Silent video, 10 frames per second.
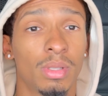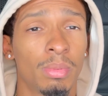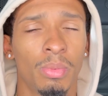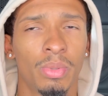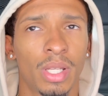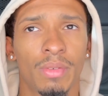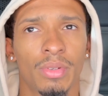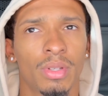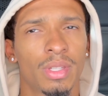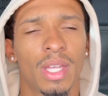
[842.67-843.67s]
it be whatever.
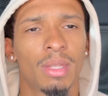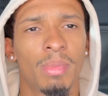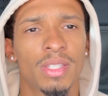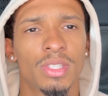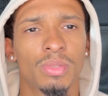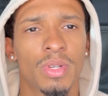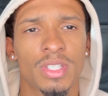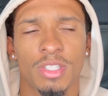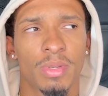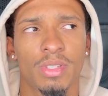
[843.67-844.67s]
You're not in the best
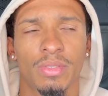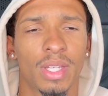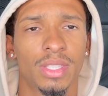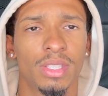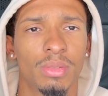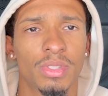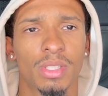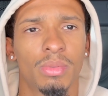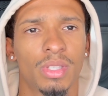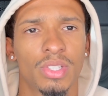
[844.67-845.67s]
situation, especially if you're not dealing with
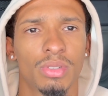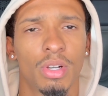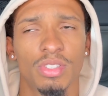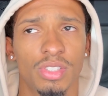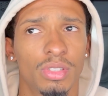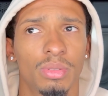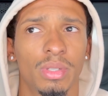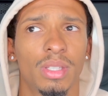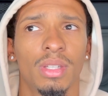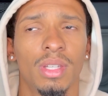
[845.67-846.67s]
someone that you're always dealing
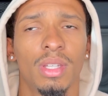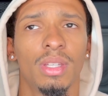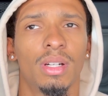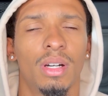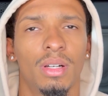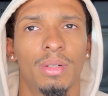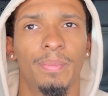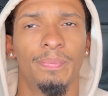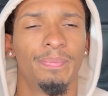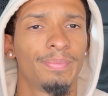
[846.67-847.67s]
with.
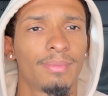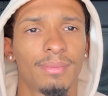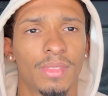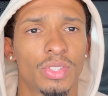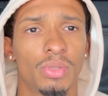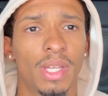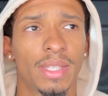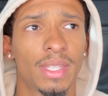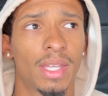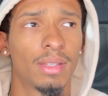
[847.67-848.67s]
Um, so you
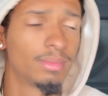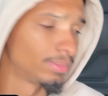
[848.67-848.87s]
got that.